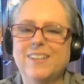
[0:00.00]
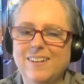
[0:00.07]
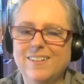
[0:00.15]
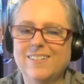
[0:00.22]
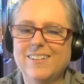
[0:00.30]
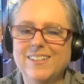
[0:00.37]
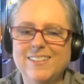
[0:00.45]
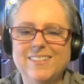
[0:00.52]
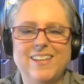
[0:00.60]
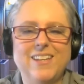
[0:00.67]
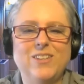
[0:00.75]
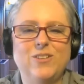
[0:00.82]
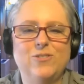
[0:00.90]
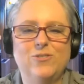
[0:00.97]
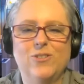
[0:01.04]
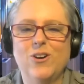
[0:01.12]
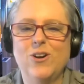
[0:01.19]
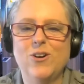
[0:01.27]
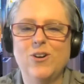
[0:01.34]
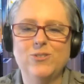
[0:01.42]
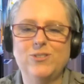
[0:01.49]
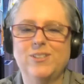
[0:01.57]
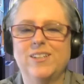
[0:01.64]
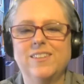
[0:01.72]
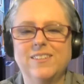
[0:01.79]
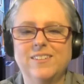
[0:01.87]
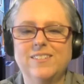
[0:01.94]
Erin. Thank you for
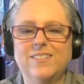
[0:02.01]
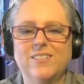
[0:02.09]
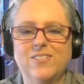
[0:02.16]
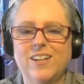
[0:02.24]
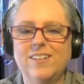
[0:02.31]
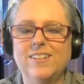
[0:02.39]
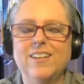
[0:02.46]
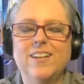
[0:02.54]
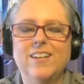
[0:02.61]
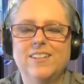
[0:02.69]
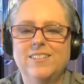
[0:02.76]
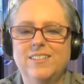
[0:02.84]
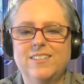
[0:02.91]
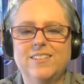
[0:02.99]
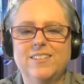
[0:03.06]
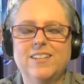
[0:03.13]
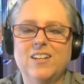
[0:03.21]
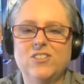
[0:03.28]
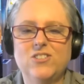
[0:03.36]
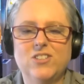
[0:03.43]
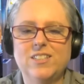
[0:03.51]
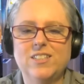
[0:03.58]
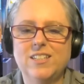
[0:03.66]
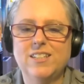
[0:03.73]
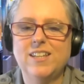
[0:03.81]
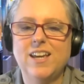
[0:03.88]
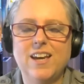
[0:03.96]
hosting this great discussion
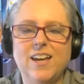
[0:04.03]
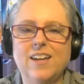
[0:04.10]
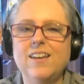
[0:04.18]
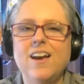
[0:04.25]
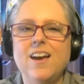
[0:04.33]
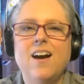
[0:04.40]
today.